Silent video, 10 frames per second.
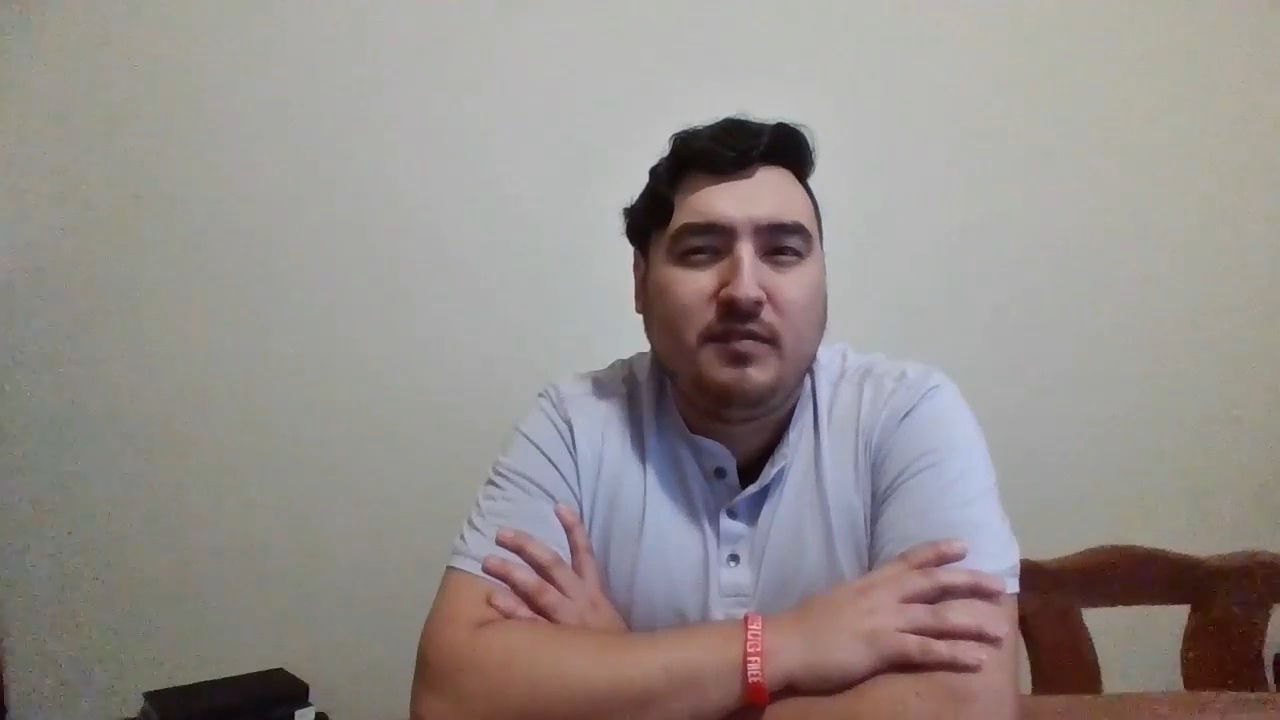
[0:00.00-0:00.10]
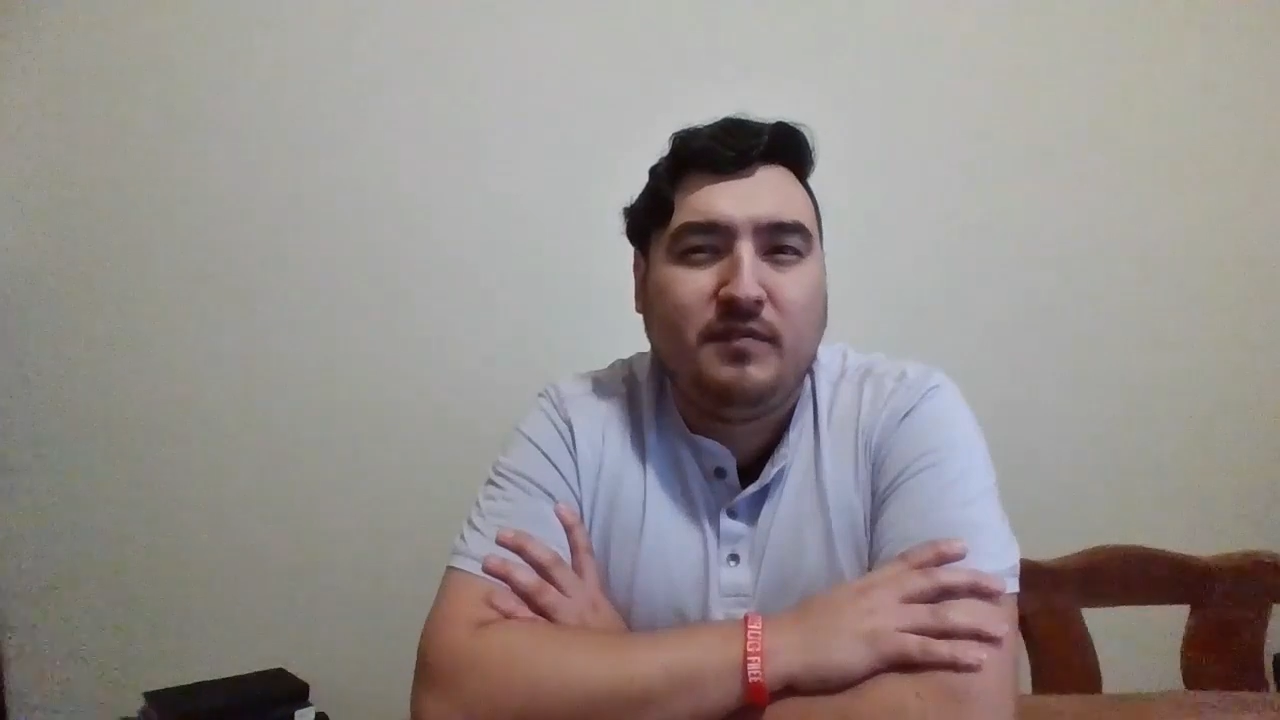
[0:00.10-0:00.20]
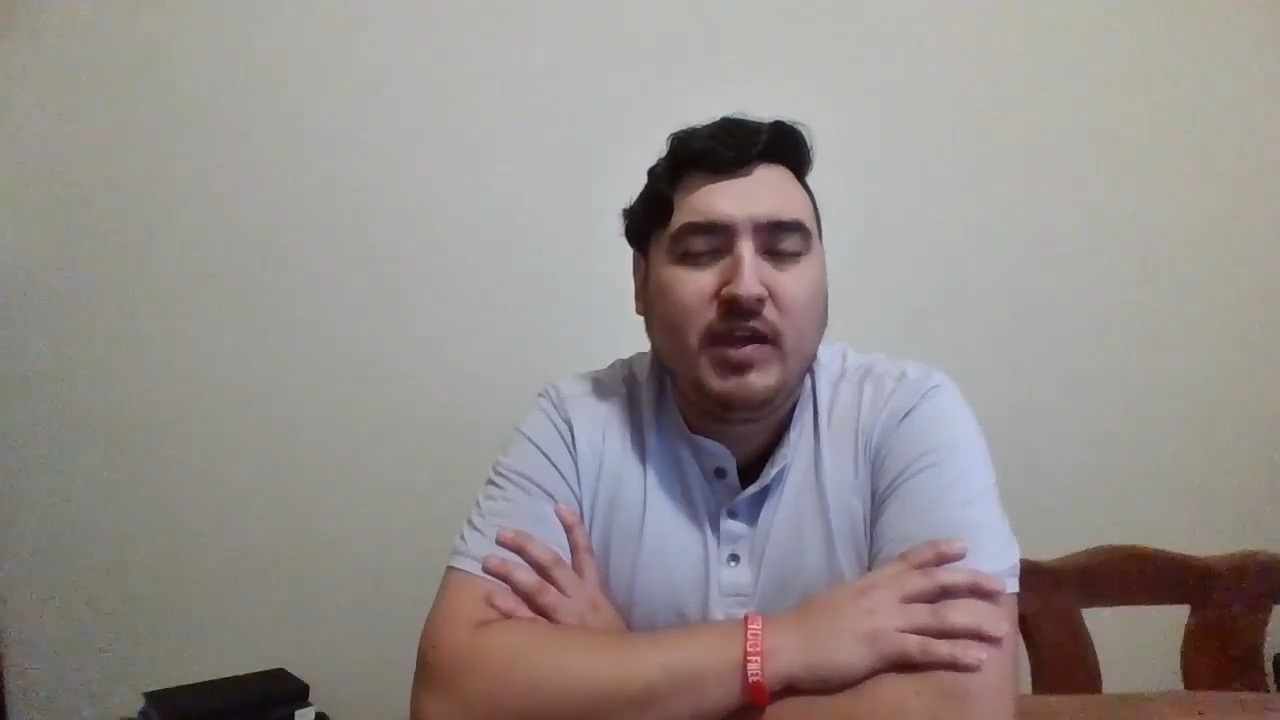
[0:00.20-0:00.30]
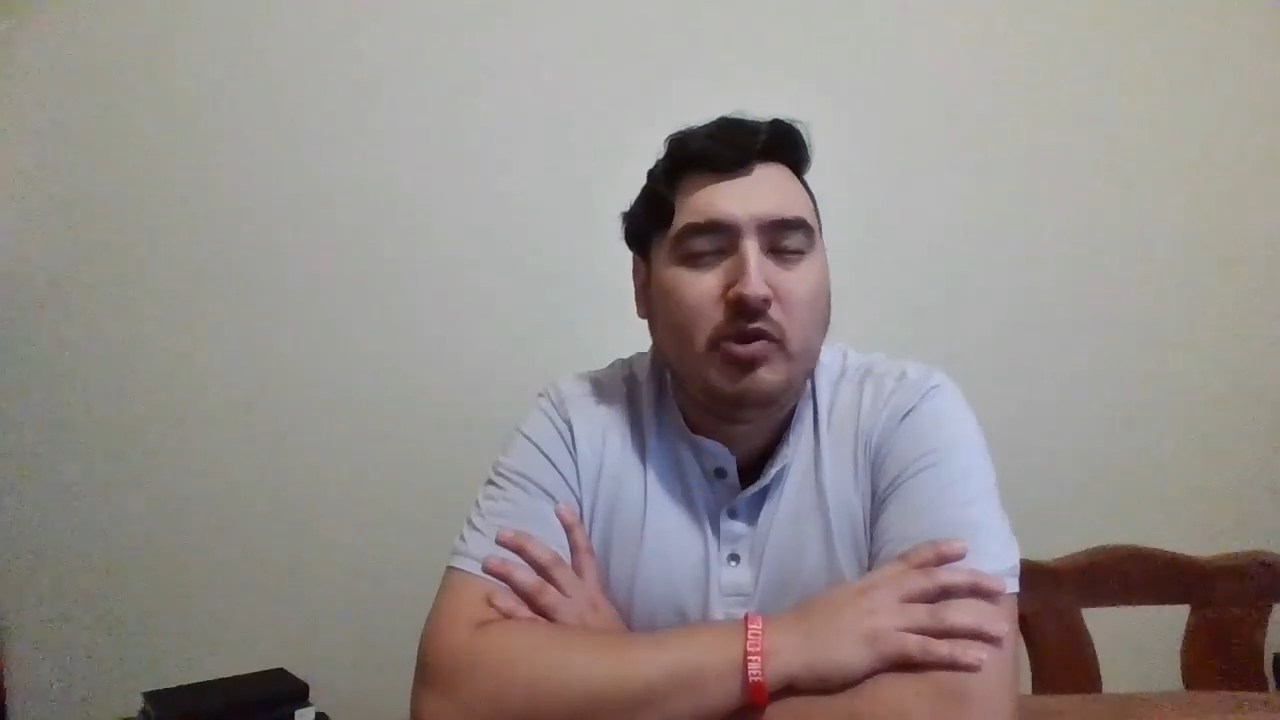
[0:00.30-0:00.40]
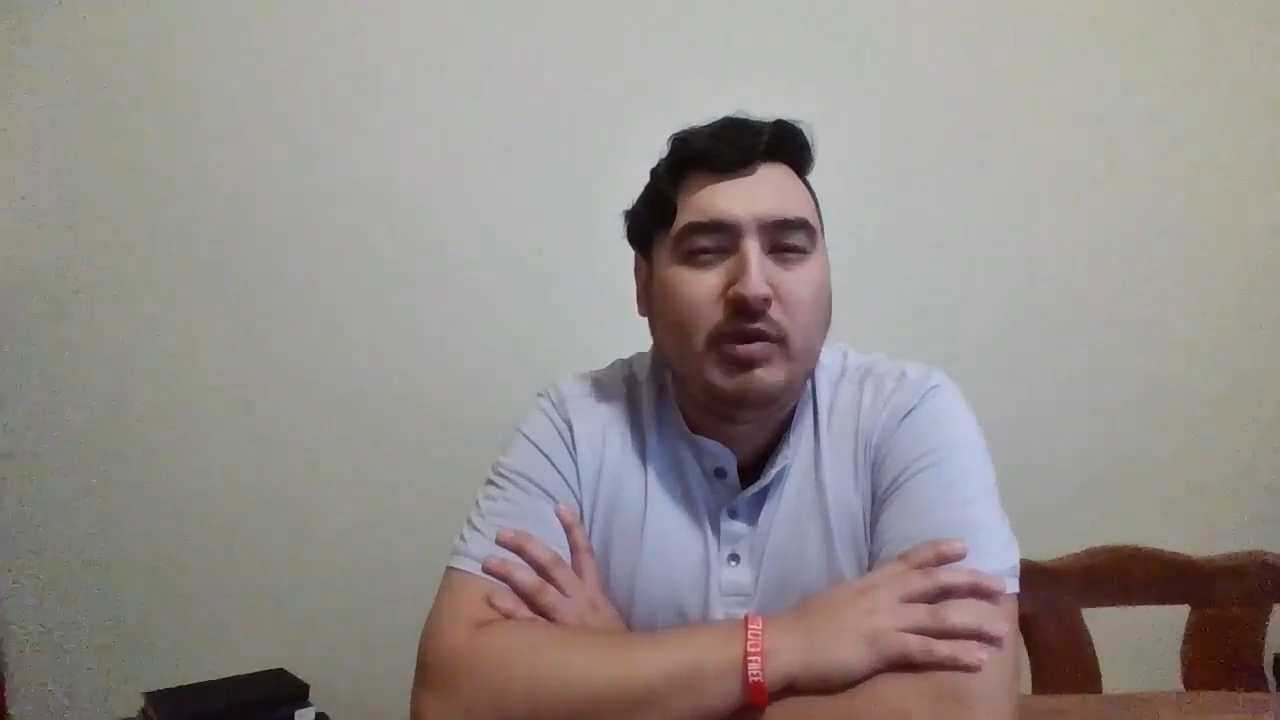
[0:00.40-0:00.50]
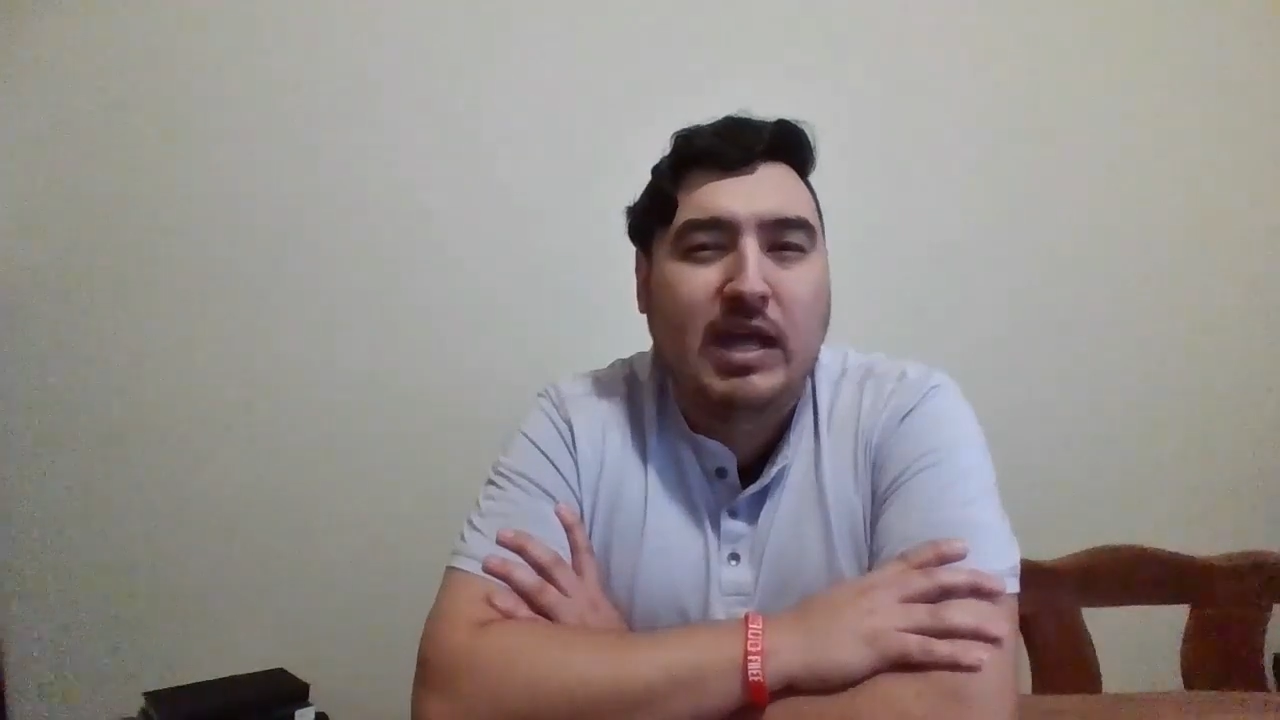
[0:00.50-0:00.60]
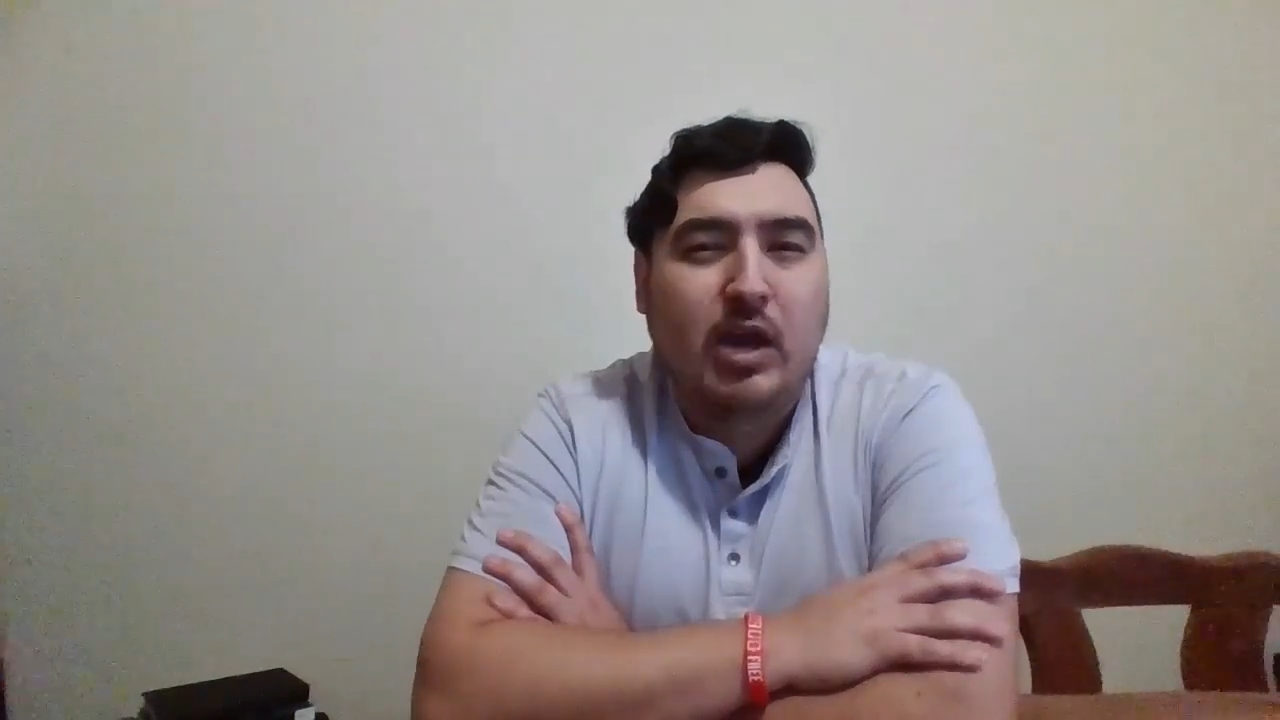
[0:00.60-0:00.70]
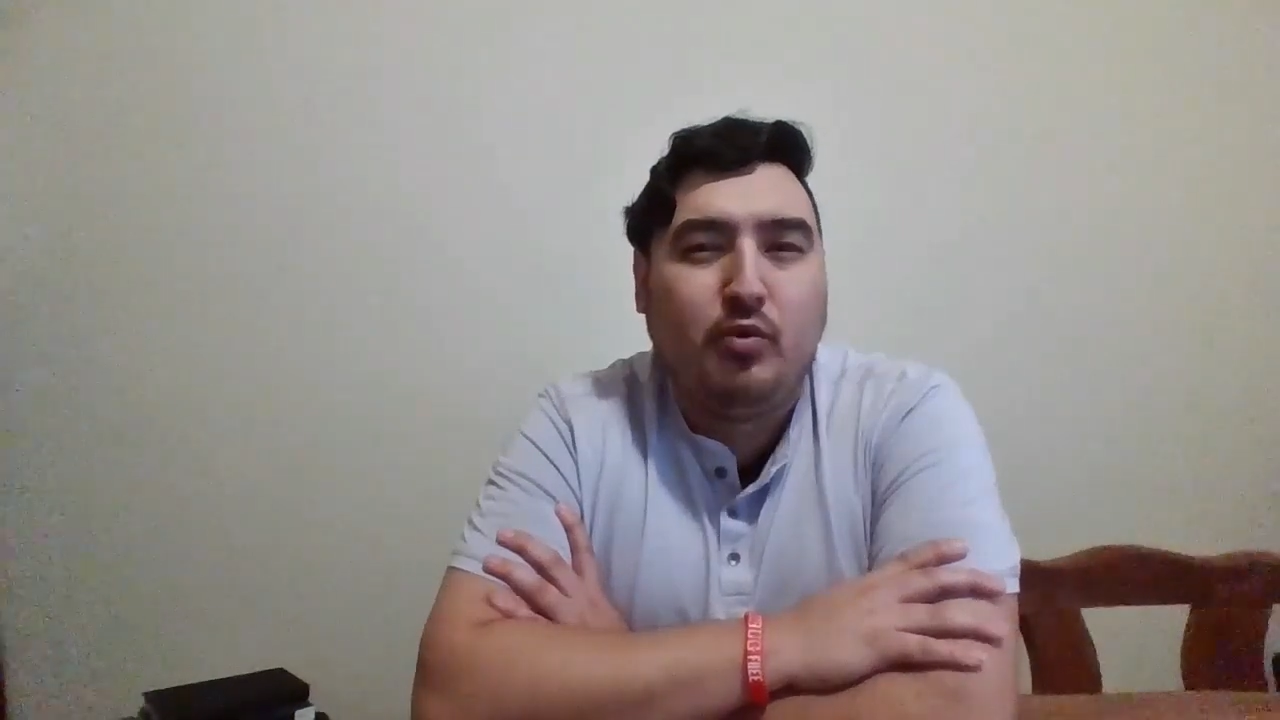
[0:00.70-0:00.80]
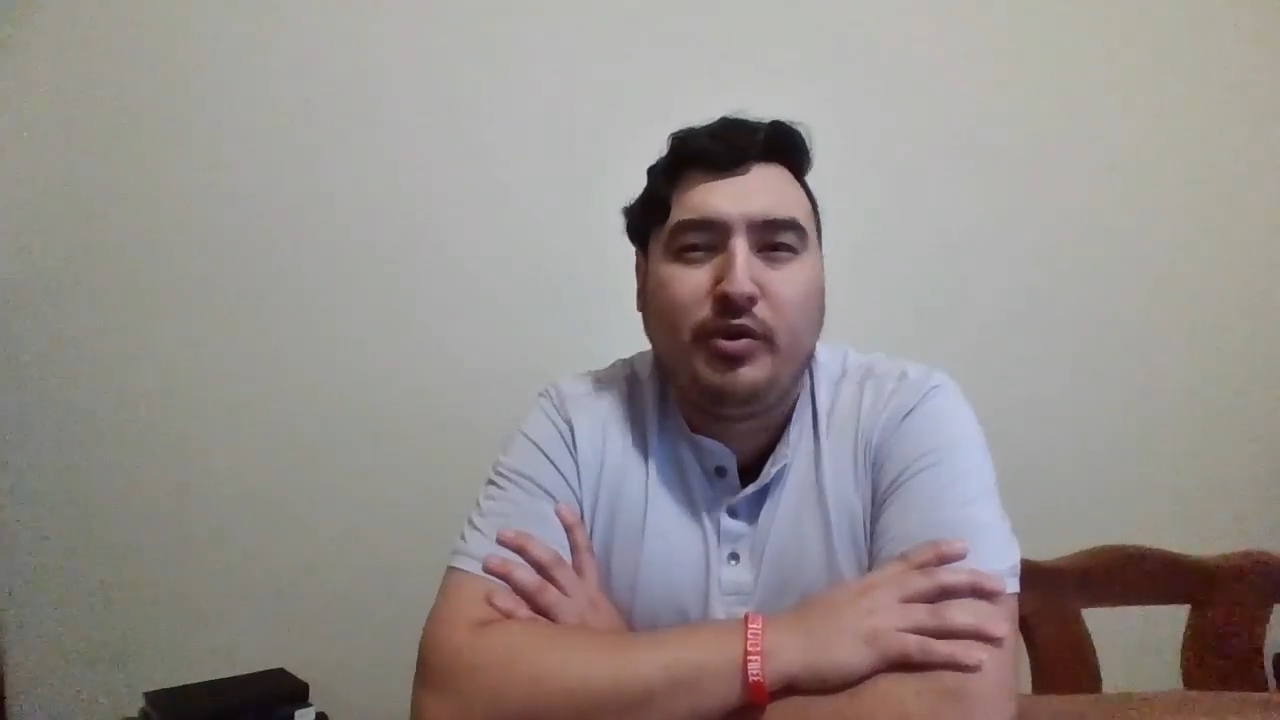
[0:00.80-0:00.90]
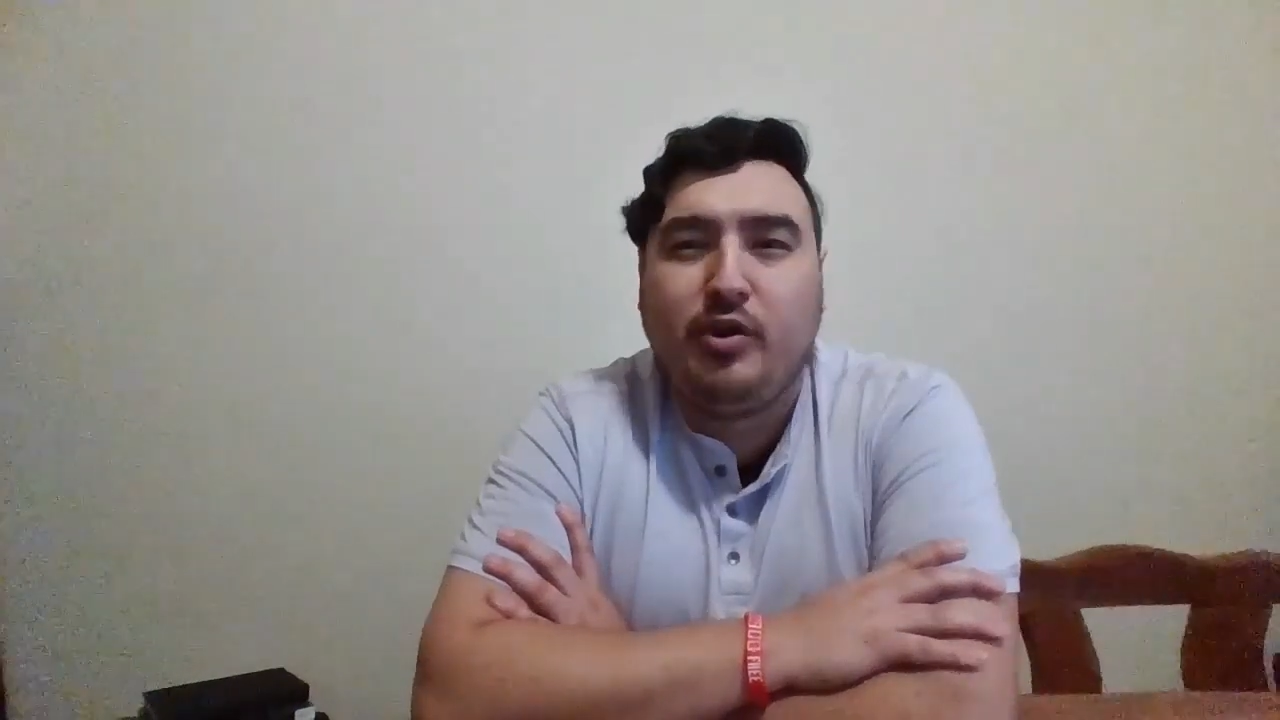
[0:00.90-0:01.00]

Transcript: figuring out what